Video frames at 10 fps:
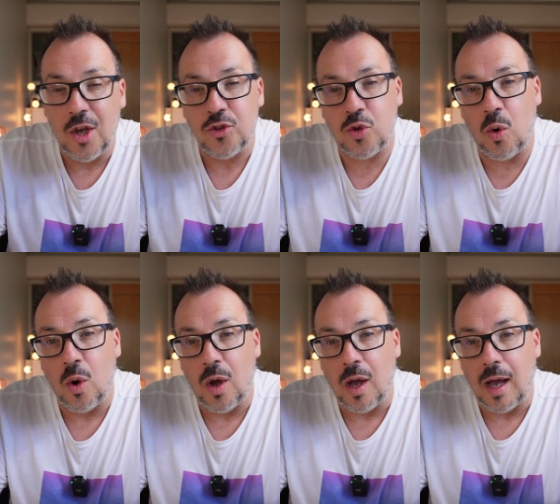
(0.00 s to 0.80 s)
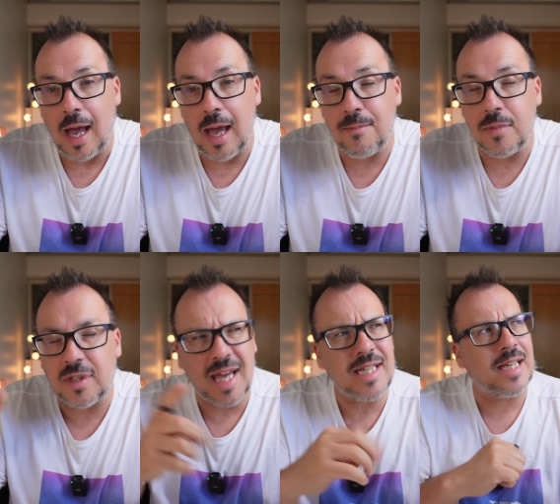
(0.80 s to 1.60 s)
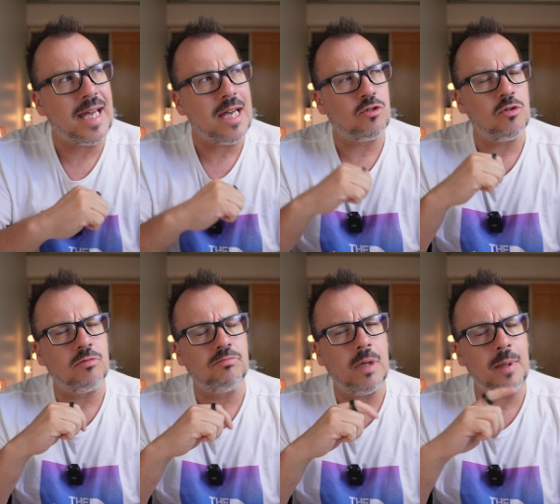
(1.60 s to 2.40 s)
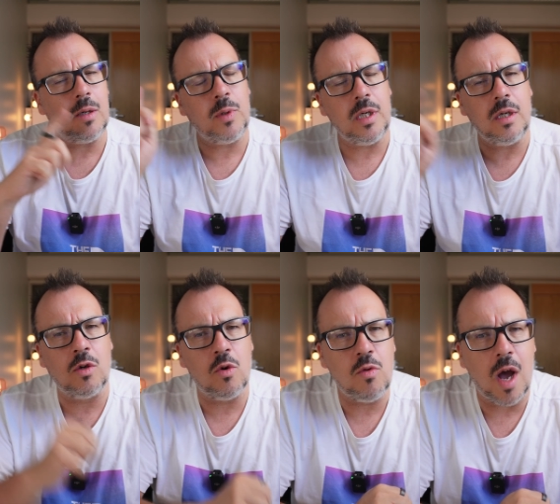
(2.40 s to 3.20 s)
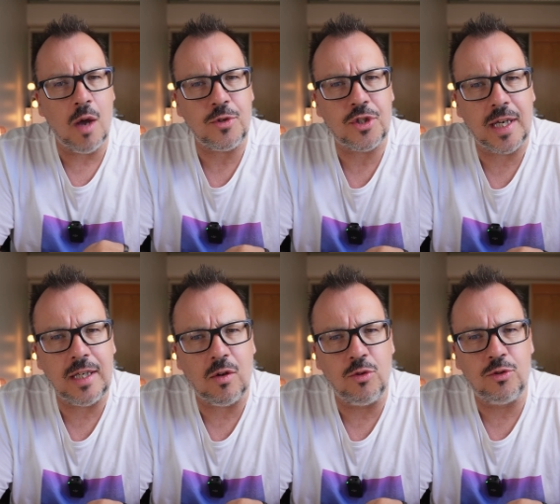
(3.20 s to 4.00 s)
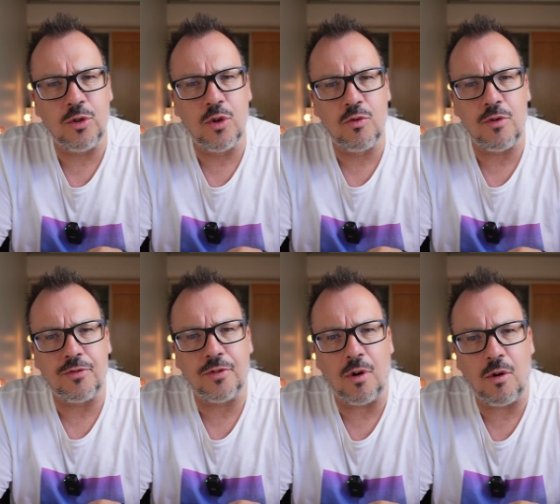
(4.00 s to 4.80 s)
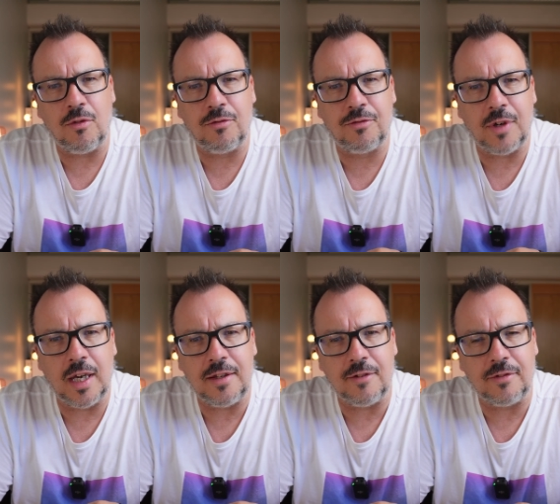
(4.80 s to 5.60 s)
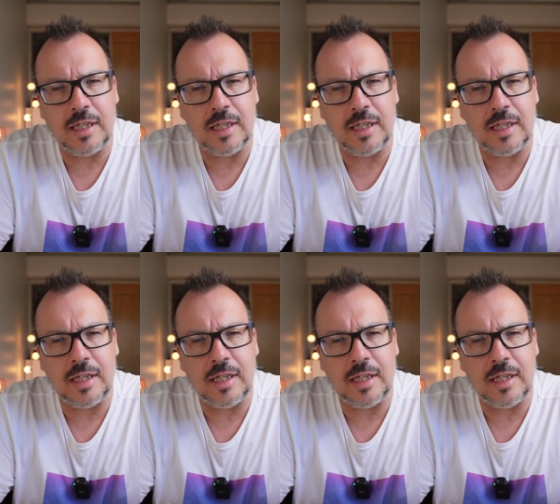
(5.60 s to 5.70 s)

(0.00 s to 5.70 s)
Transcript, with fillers: So it's a nice day, so maybe we go outside onto the roof of the